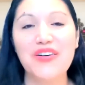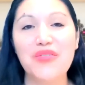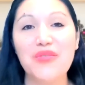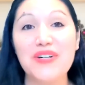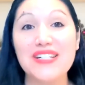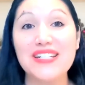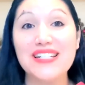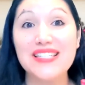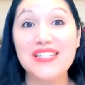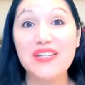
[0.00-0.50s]

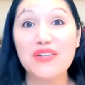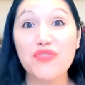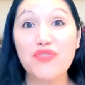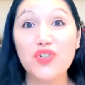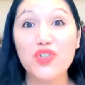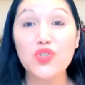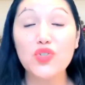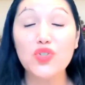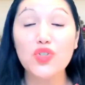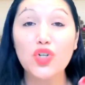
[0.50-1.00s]
which is
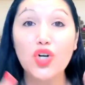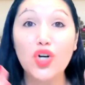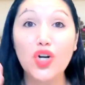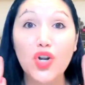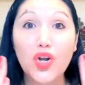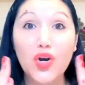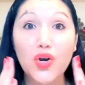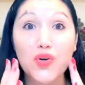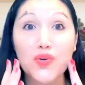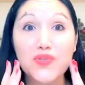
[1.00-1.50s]
different to the
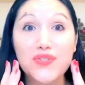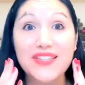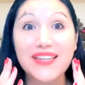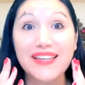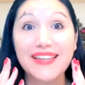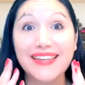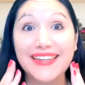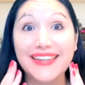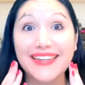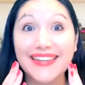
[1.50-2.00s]
closed
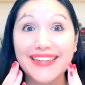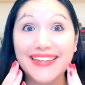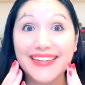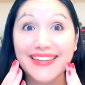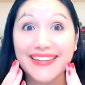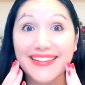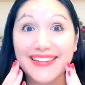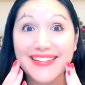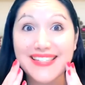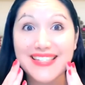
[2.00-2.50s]

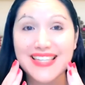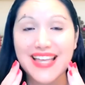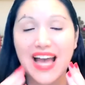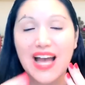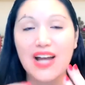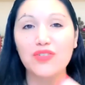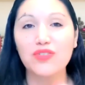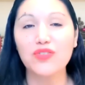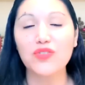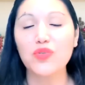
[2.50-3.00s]
E
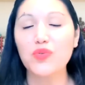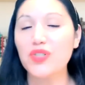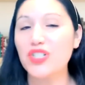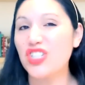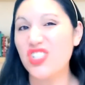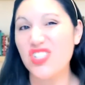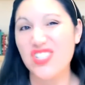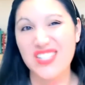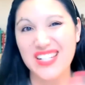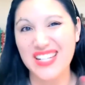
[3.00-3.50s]
sound,
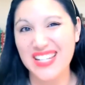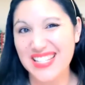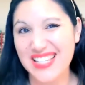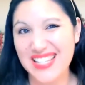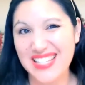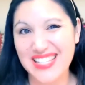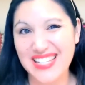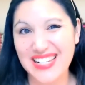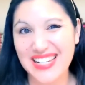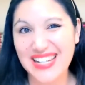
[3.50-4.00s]
which doesn't
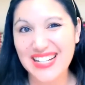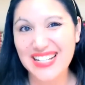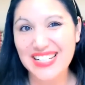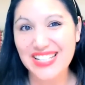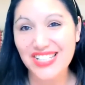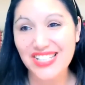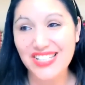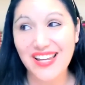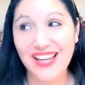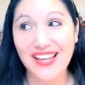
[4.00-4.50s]
exist in
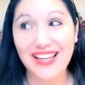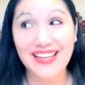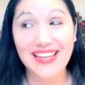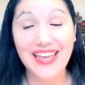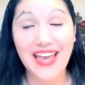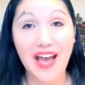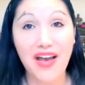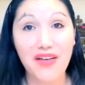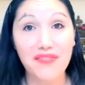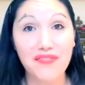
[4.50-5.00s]
English.
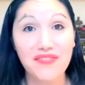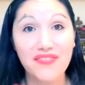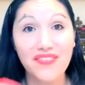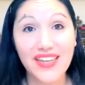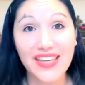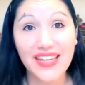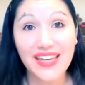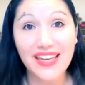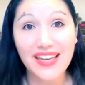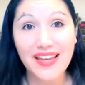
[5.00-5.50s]

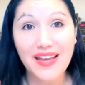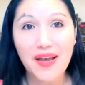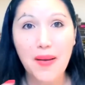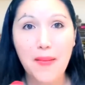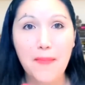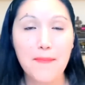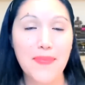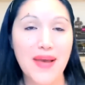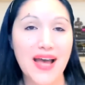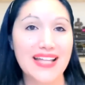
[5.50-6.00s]
Café,
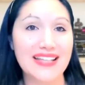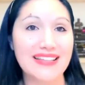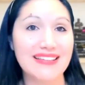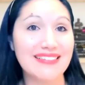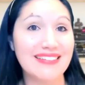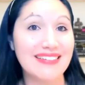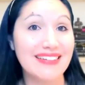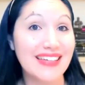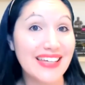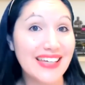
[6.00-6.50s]

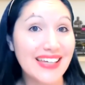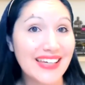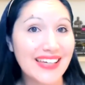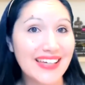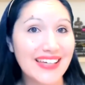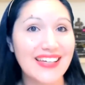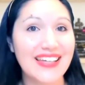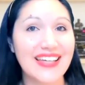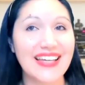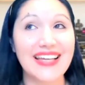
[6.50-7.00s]
pâté,
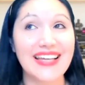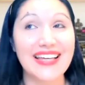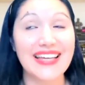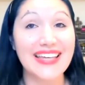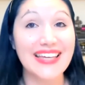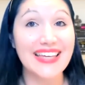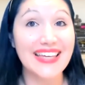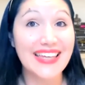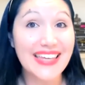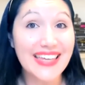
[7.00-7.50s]

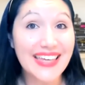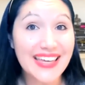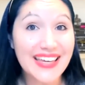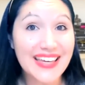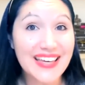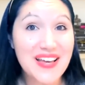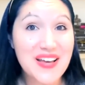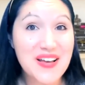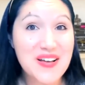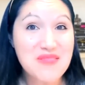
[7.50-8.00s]
et,
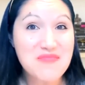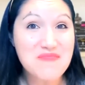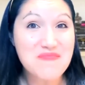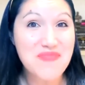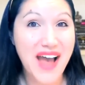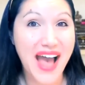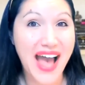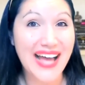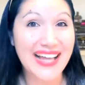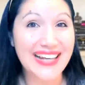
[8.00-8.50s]

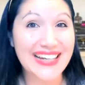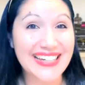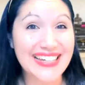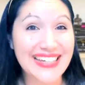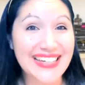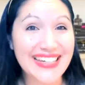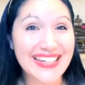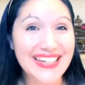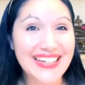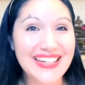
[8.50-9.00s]

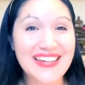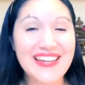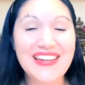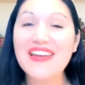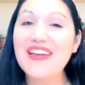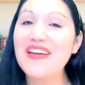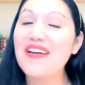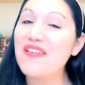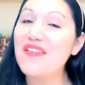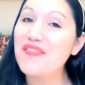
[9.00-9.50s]
parler,
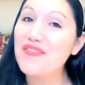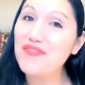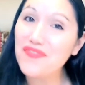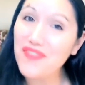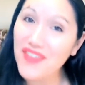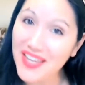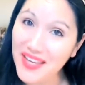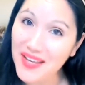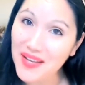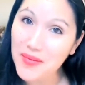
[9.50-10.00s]

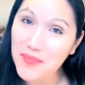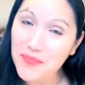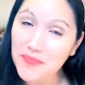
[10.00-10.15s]
fait.